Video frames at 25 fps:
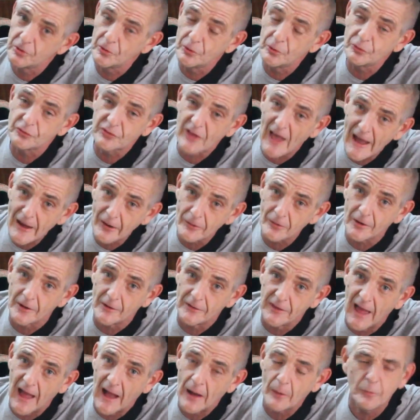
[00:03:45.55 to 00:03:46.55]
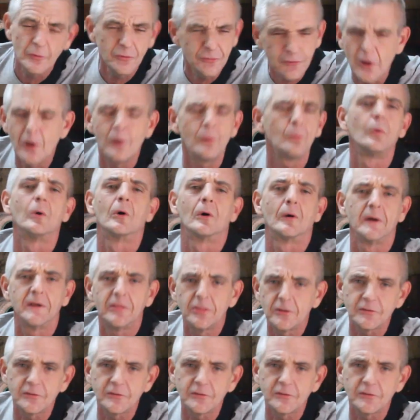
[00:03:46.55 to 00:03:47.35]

lose out on that one, don't worry.